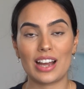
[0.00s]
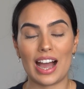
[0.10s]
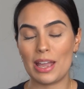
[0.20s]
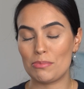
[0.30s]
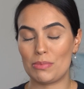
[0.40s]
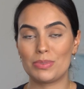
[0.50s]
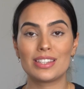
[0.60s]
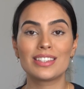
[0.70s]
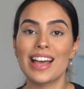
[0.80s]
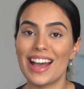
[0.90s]
I am
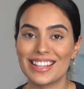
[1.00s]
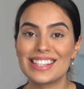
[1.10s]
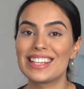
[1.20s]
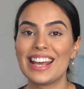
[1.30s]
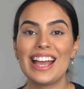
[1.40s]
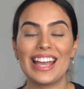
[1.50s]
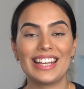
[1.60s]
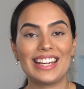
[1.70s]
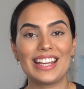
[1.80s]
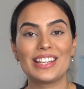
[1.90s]
obsessed.
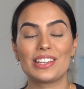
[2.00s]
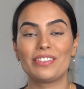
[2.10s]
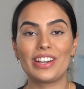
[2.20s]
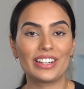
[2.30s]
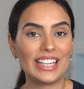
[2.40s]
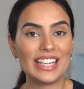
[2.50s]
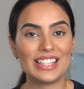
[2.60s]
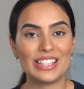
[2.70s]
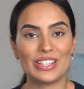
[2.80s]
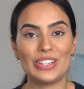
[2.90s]
It is very
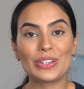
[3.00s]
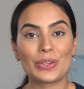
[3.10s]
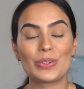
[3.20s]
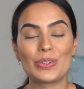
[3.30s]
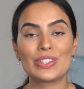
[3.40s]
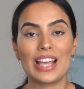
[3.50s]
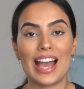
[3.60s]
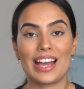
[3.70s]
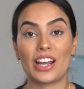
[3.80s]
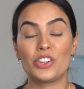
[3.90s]
easy to use,
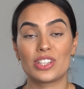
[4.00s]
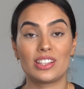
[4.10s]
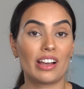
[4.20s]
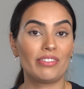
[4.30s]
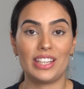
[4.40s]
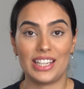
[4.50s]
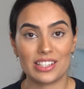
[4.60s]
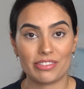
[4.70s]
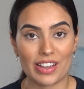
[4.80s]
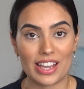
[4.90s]
and I just love the
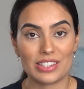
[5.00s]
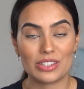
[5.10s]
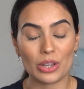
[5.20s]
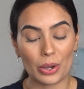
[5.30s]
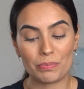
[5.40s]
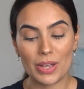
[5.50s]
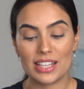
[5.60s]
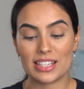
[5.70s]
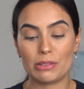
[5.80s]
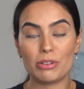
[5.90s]
interface. So
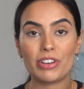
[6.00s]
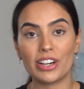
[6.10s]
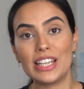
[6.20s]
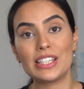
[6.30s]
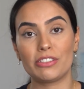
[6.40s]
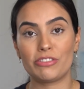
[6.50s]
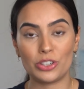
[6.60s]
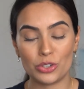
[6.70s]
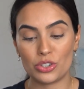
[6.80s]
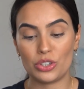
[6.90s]
it's going to be very easy for
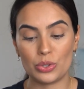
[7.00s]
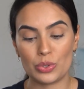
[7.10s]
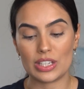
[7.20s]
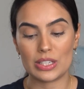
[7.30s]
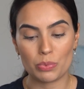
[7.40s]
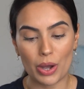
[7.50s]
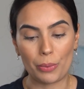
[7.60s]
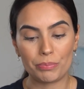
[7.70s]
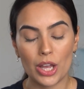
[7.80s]
you to use as well.